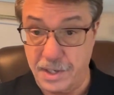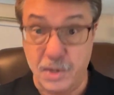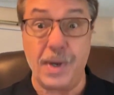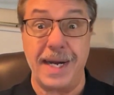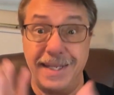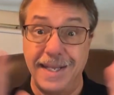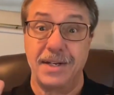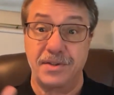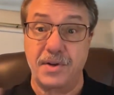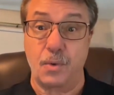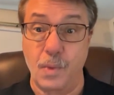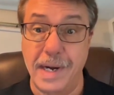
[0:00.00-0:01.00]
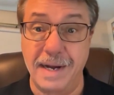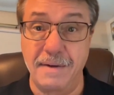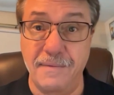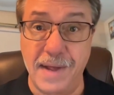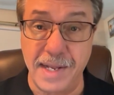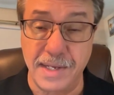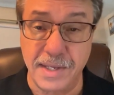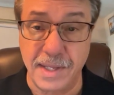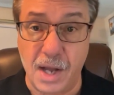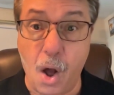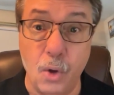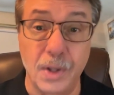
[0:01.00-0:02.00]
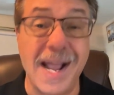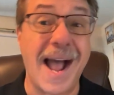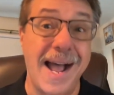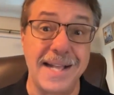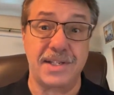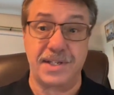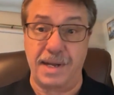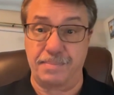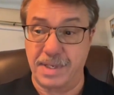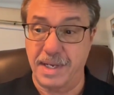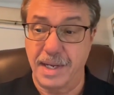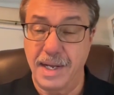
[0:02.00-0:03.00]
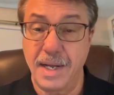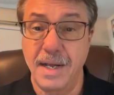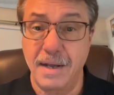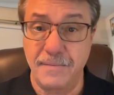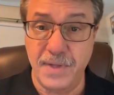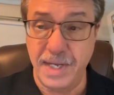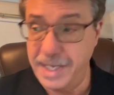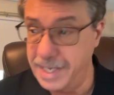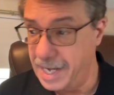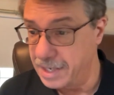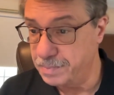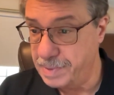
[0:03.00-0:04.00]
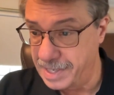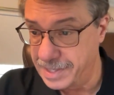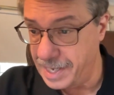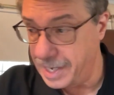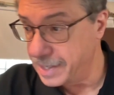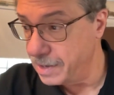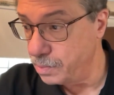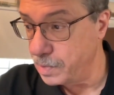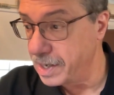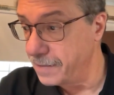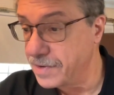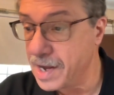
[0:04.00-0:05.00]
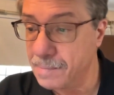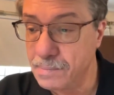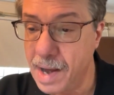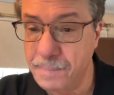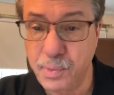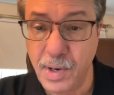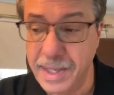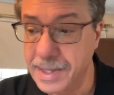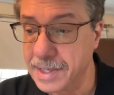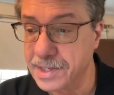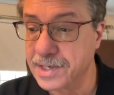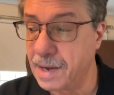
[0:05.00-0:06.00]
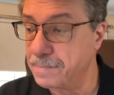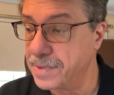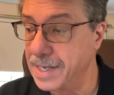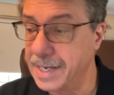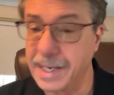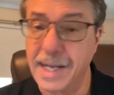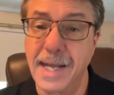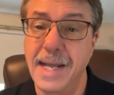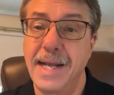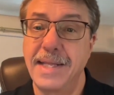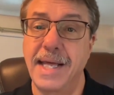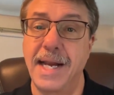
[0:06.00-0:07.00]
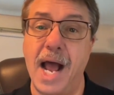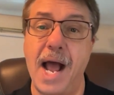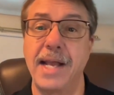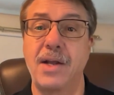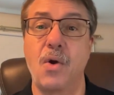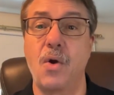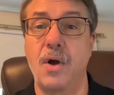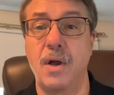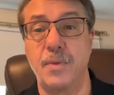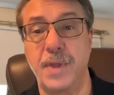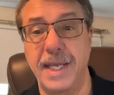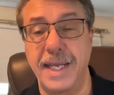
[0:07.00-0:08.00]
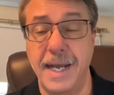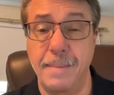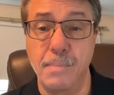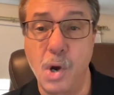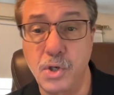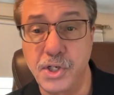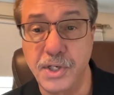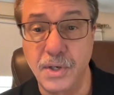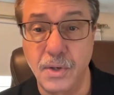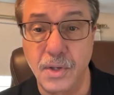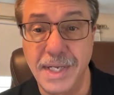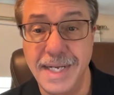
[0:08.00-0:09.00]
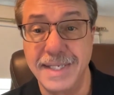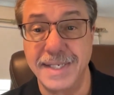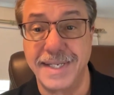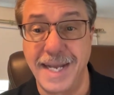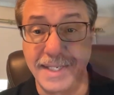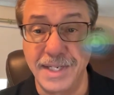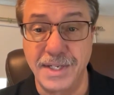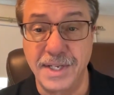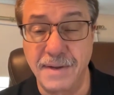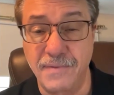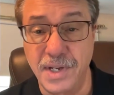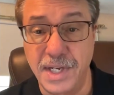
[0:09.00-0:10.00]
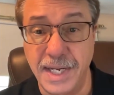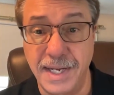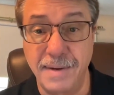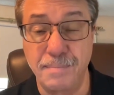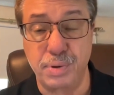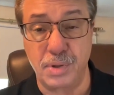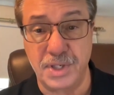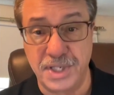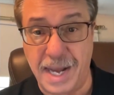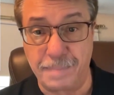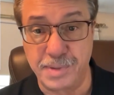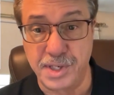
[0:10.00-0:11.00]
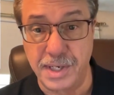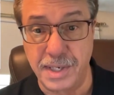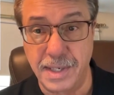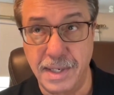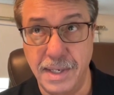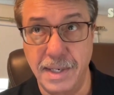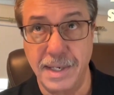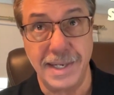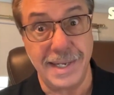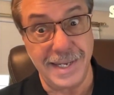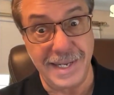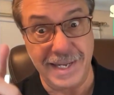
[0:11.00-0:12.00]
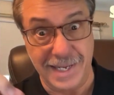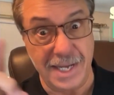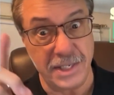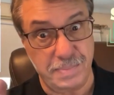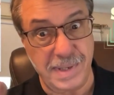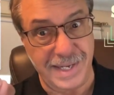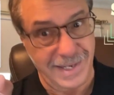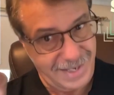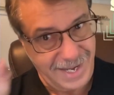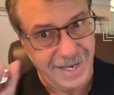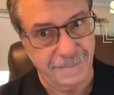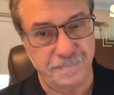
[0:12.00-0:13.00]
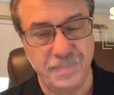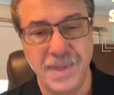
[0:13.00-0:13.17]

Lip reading: So what I did is to reinvent the whole concept of the ESP deck. What I've come up with is something that I call the Emotional Sensitivity Perception, ESP, get it?